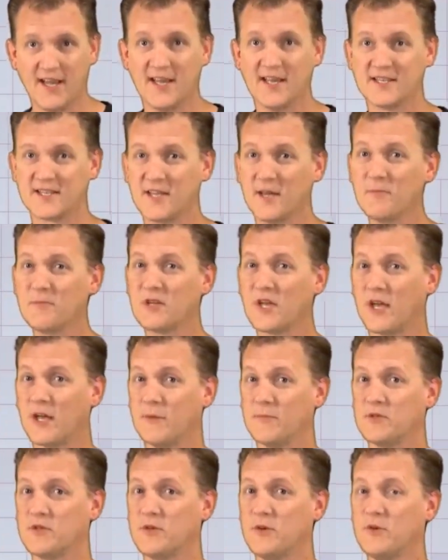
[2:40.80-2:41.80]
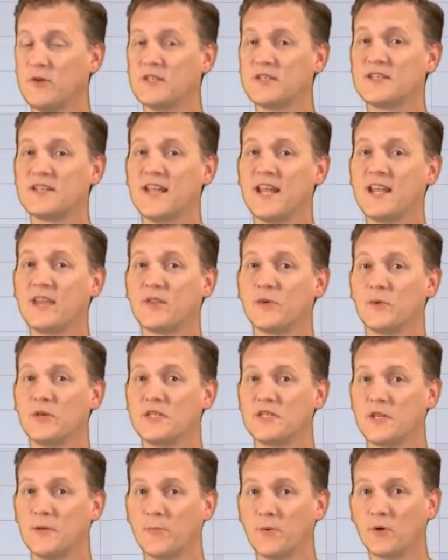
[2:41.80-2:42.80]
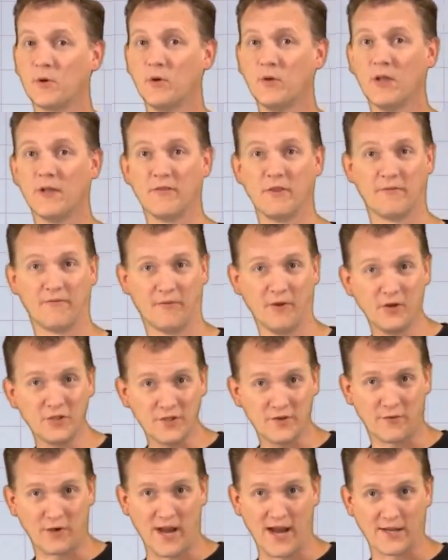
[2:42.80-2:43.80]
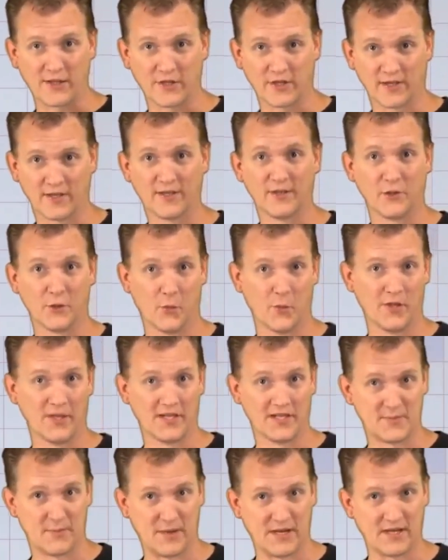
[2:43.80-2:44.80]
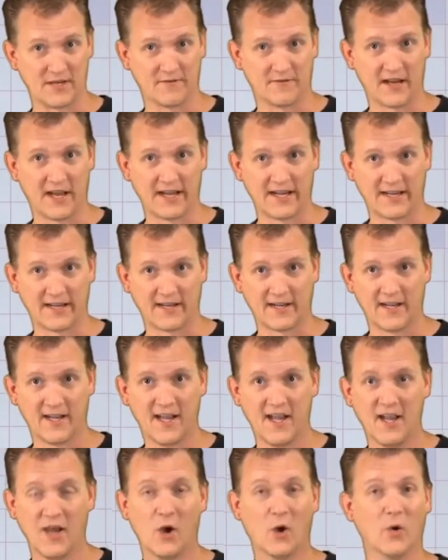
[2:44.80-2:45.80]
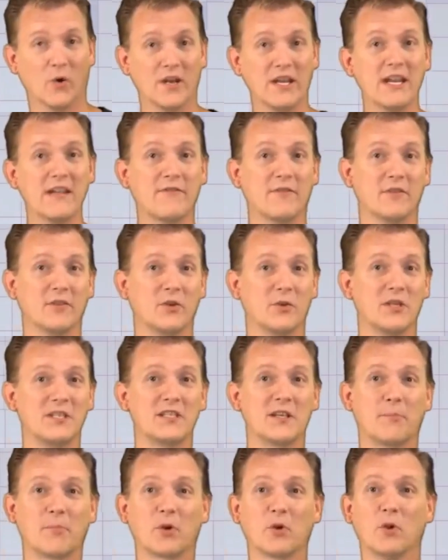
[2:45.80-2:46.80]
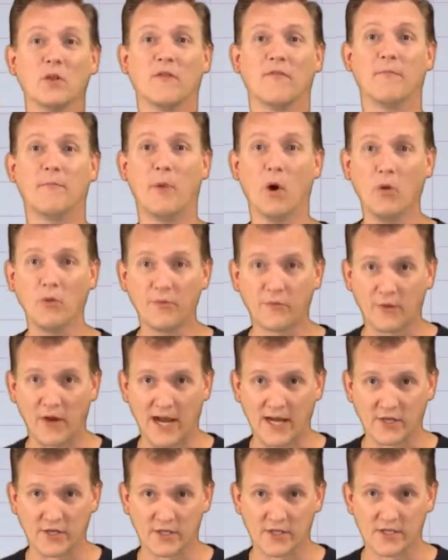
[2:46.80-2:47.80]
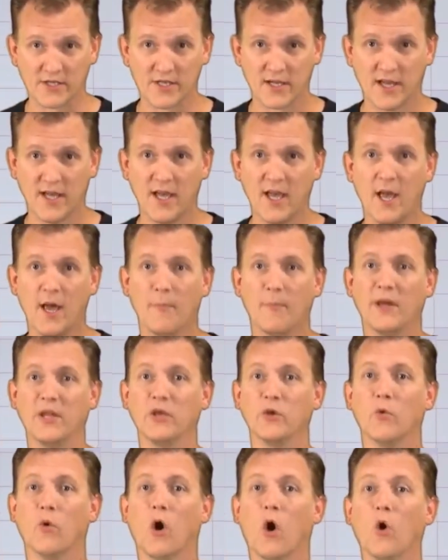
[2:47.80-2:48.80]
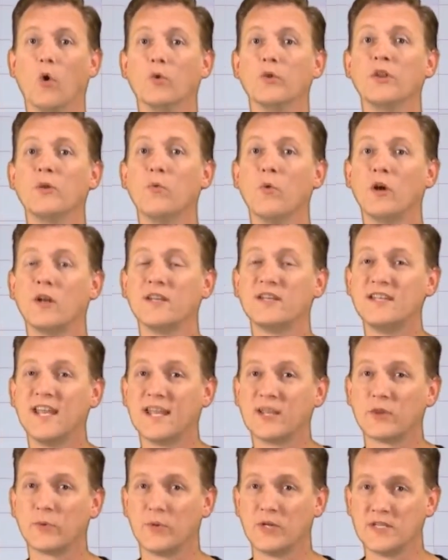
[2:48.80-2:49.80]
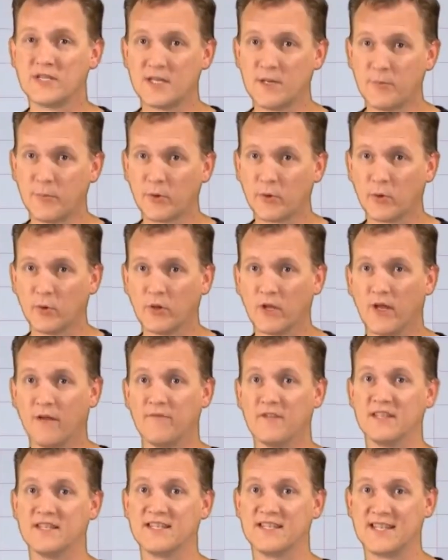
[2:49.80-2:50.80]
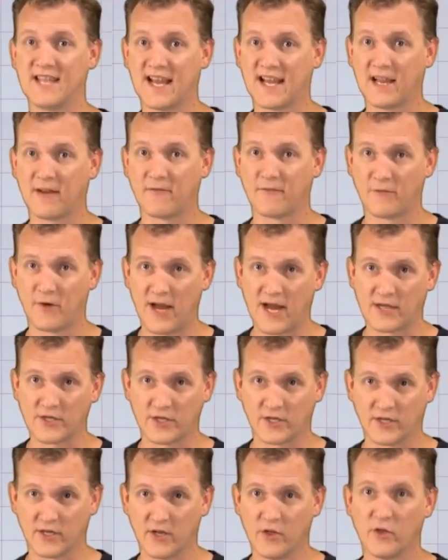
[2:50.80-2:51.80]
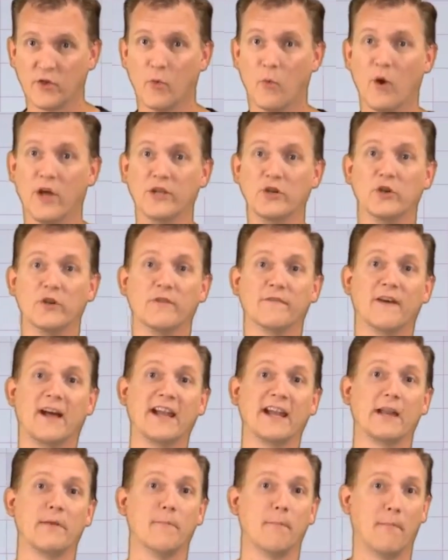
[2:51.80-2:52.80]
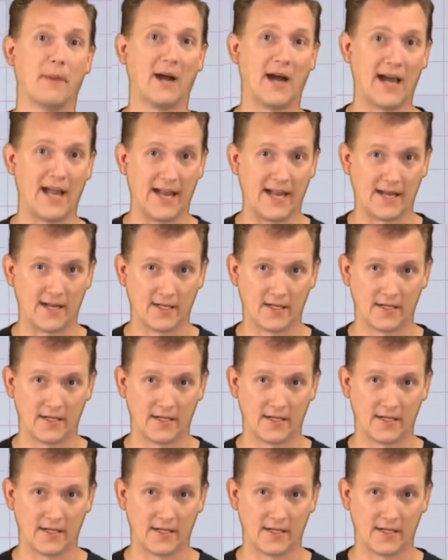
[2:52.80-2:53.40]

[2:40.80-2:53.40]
Sometimes students take the reciprocal of the first fraction, the one that's being divided, or even the reciprocal of both fractions. But you only want to take the reciprocal of the second fraction, the one you're dividing by.